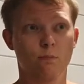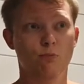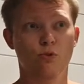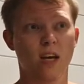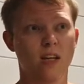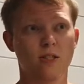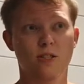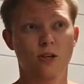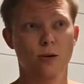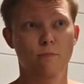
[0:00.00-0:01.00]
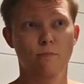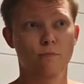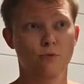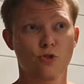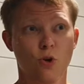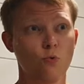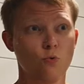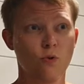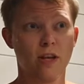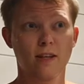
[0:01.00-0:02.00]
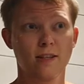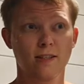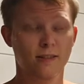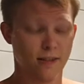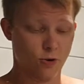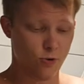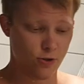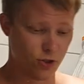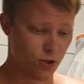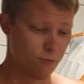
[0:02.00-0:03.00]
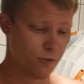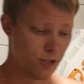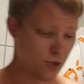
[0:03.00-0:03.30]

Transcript: Potassium, sodate or something